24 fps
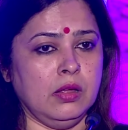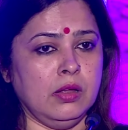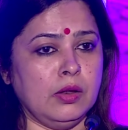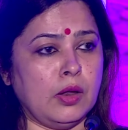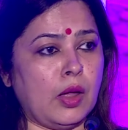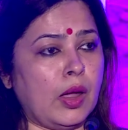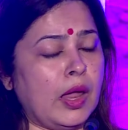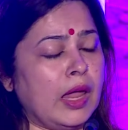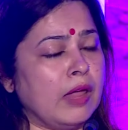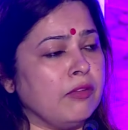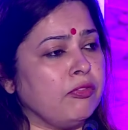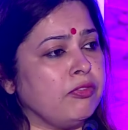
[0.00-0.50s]

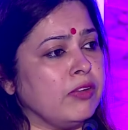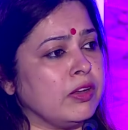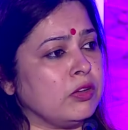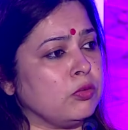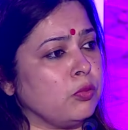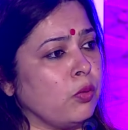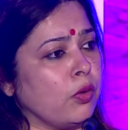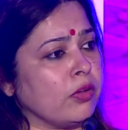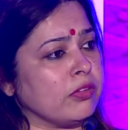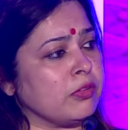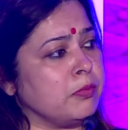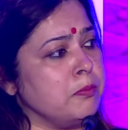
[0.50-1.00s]
Now, if it
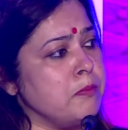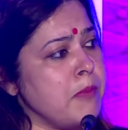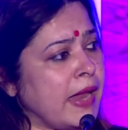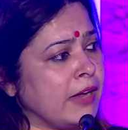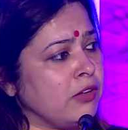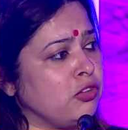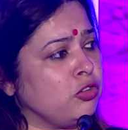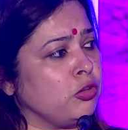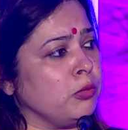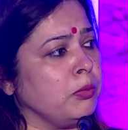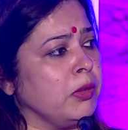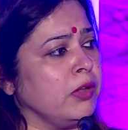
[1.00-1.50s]
was
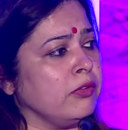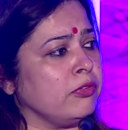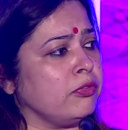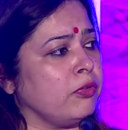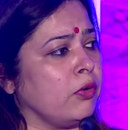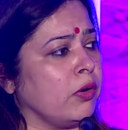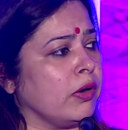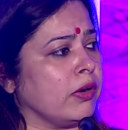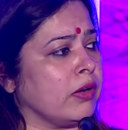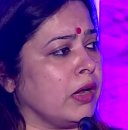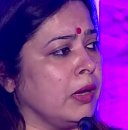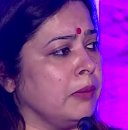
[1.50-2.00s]
meant to be
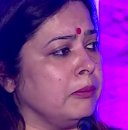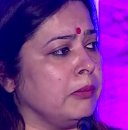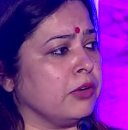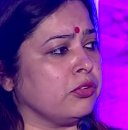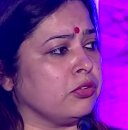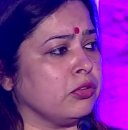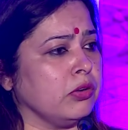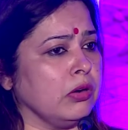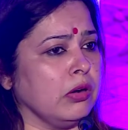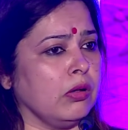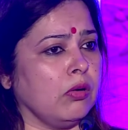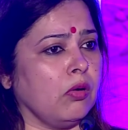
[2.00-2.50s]
for
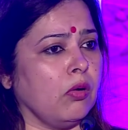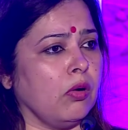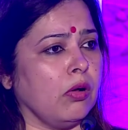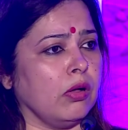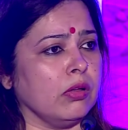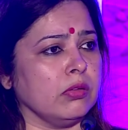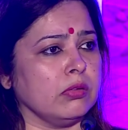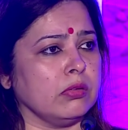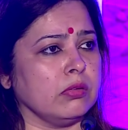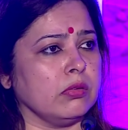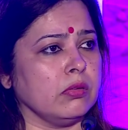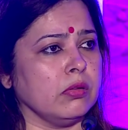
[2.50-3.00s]
commercial
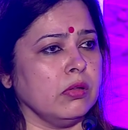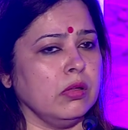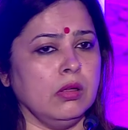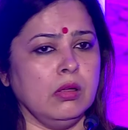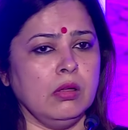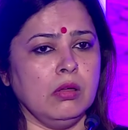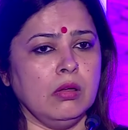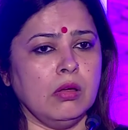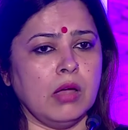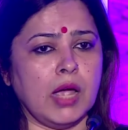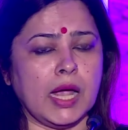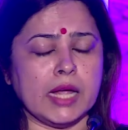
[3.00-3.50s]
cause,
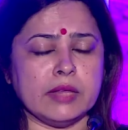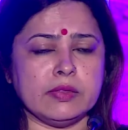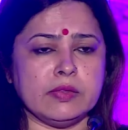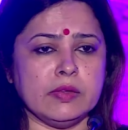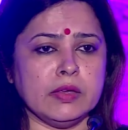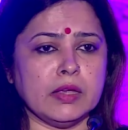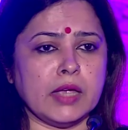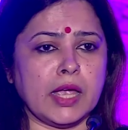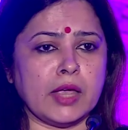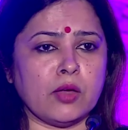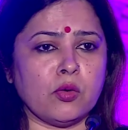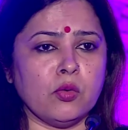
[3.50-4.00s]
I
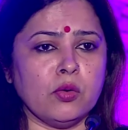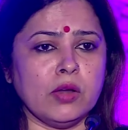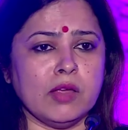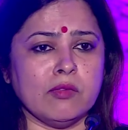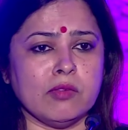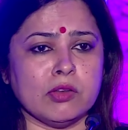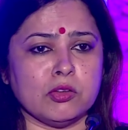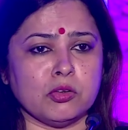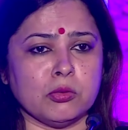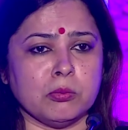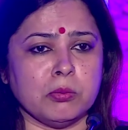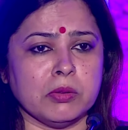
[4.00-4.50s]
think I could give
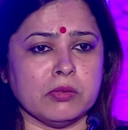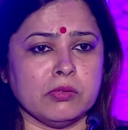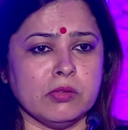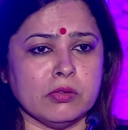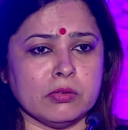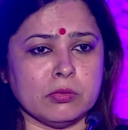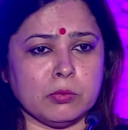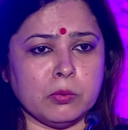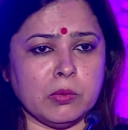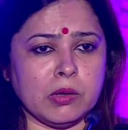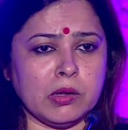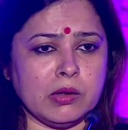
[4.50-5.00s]
it to
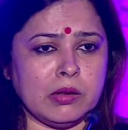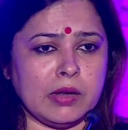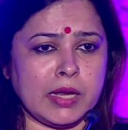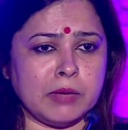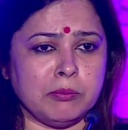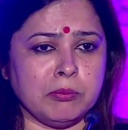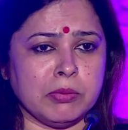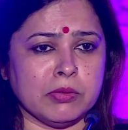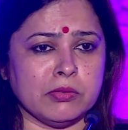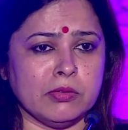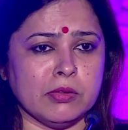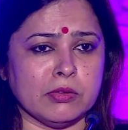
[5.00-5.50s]
business world,
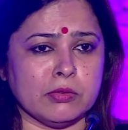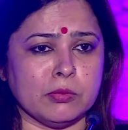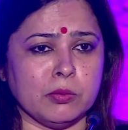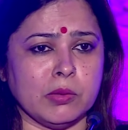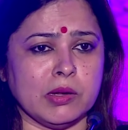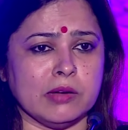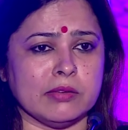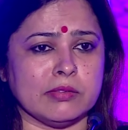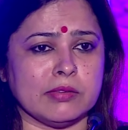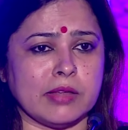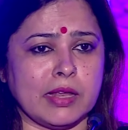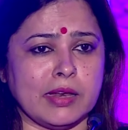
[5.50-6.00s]
let business
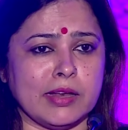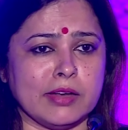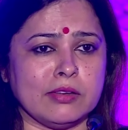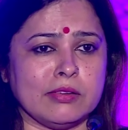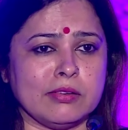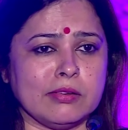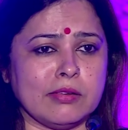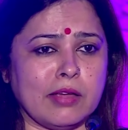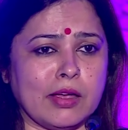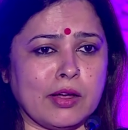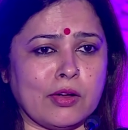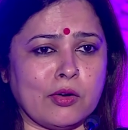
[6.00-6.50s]
world sell
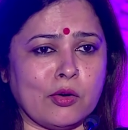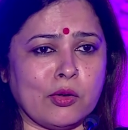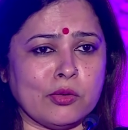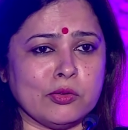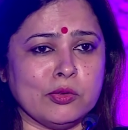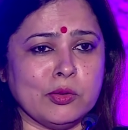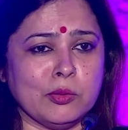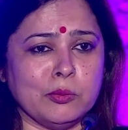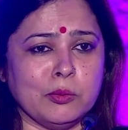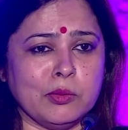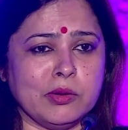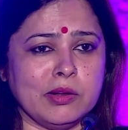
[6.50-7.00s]
it across
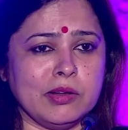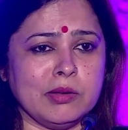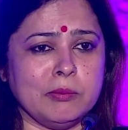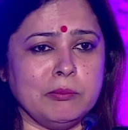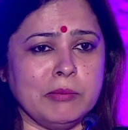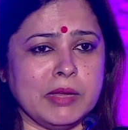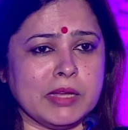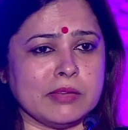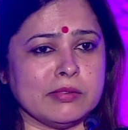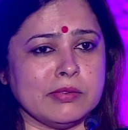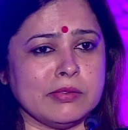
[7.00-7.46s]
the world, make